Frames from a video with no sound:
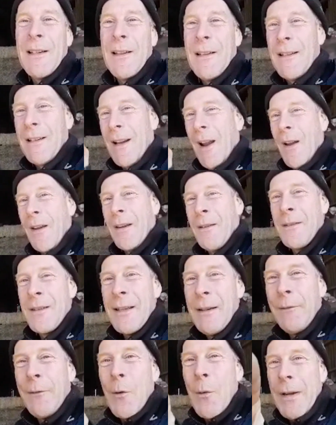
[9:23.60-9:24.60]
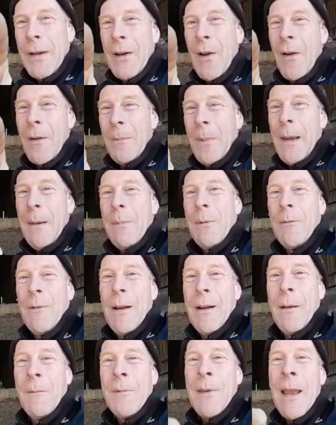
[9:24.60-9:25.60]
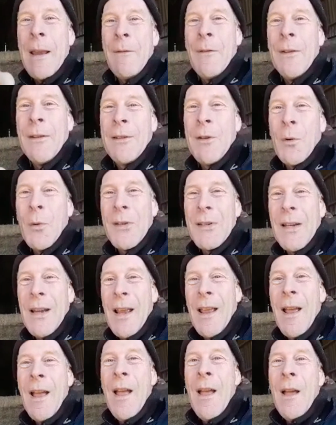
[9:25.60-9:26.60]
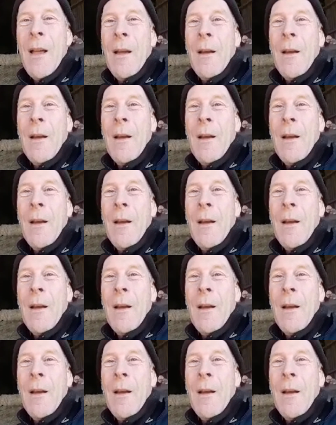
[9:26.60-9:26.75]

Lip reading: I can see 49 people written up. Navan, Dorset.